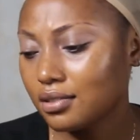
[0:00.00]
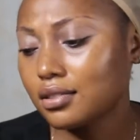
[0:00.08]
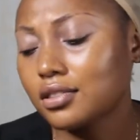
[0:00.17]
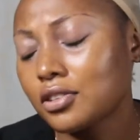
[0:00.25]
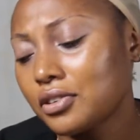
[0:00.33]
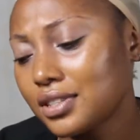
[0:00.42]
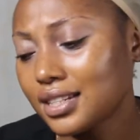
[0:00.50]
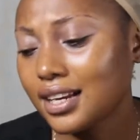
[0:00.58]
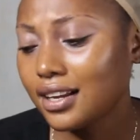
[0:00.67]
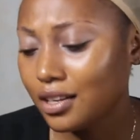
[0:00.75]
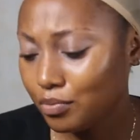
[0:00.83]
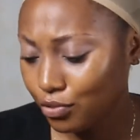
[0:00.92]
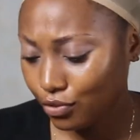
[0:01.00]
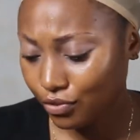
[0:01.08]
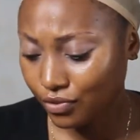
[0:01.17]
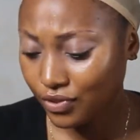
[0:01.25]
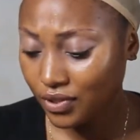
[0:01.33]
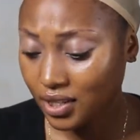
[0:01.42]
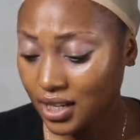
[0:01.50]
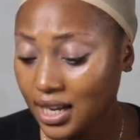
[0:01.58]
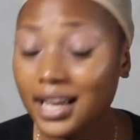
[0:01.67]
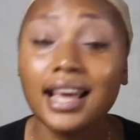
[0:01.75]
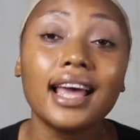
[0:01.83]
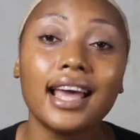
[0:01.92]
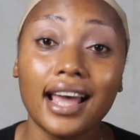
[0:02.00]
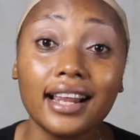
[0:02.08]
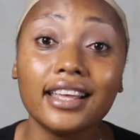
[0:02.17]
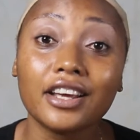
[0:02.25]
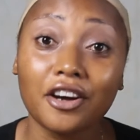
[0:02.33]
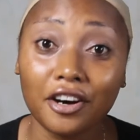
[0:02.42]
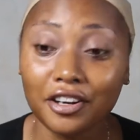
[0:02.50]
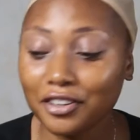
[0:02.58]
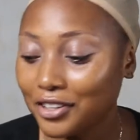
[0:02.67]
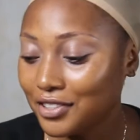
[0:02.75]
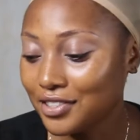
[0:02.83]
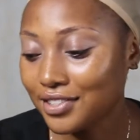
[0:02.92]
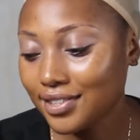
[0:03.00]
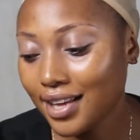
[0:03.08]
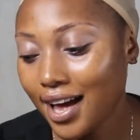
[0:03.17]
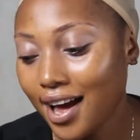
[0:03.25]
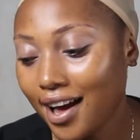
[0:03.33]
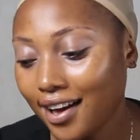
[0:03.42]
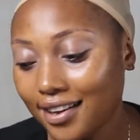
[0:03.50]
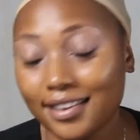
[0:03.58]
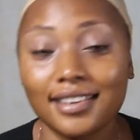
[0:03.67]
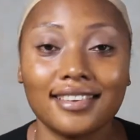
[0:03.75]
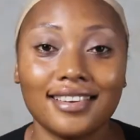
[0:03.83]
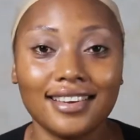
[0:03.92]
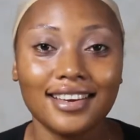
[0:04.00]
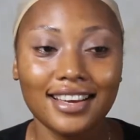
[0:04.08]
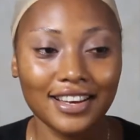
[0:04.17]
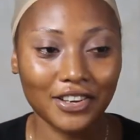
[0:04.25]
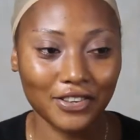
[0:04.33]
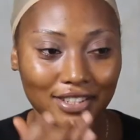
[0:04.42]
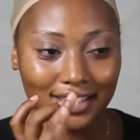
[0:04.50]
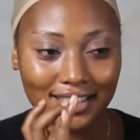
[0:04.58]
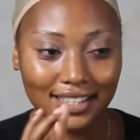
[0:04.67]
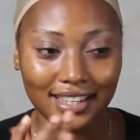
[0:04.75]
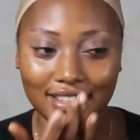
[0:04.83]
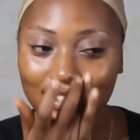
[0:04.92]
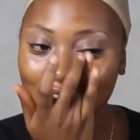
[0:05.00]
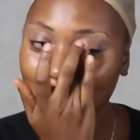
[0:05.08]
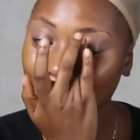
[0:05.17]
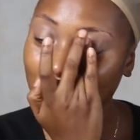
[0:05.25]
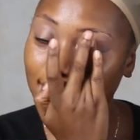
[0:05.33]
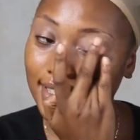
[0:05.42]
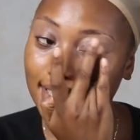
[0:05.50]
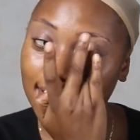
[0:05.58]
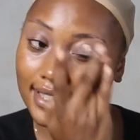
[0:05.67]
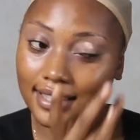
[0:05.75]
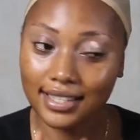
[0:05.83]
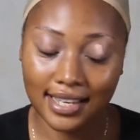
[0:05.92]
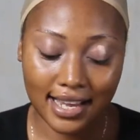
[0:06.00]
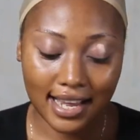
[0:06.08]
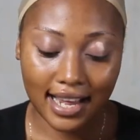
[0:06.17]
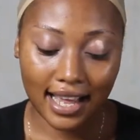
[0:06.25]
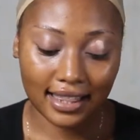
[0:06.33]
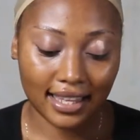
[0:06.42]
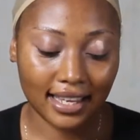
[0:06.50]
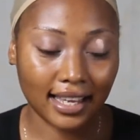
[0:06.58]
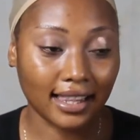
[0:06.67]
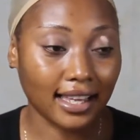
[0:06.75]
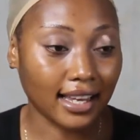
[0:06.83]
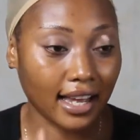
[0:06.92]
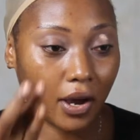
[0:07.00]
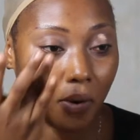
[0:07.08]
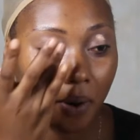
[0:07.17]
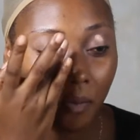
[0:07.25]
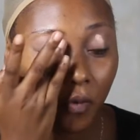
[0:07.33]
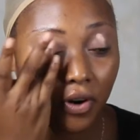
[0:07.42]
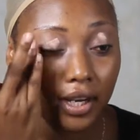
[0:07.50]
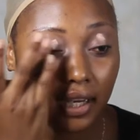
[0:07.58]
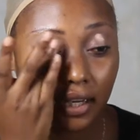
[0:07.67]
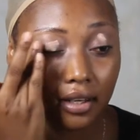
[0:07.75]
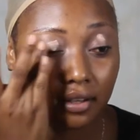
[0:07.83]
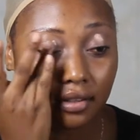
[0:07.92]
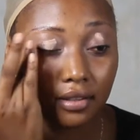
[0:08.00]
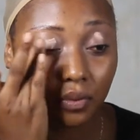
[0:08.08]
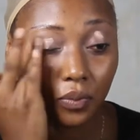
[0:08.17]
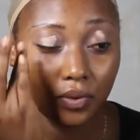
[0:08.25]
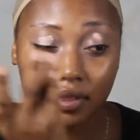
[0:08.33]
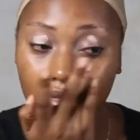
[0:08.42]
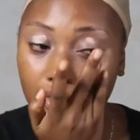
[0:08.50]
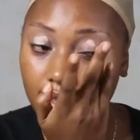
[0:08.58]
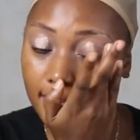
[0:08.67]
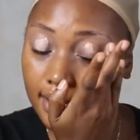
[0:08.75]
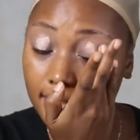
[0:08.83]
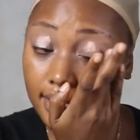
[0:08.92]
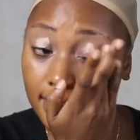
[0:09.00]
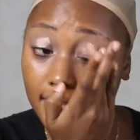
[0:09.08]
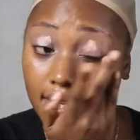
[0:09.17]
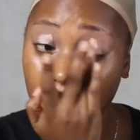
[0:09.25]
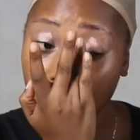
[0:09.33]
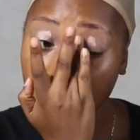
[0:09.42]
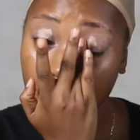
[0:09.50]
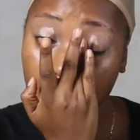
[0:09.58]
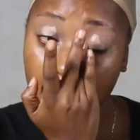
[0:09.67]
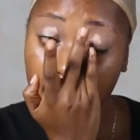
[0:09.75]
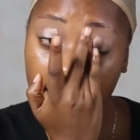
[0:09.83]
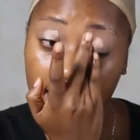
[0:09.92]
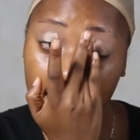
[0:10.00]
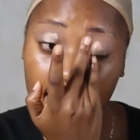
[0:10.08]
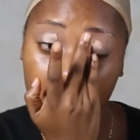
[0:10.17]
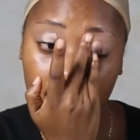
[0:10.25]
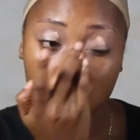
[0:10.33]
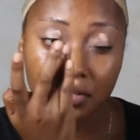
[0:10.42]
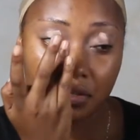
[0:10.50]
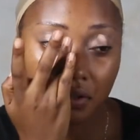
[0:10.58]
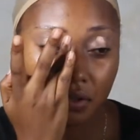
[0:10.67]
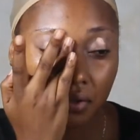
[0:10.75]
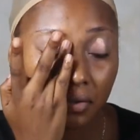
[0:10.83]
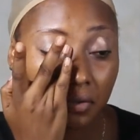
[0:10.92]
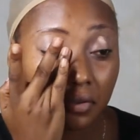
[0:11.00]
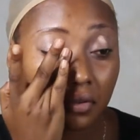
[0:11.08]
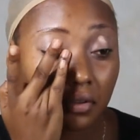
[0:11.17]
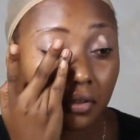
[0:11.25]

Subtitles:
So is it LA Pro? LA Colors concealer to do this. I think I like how I'm working with this into.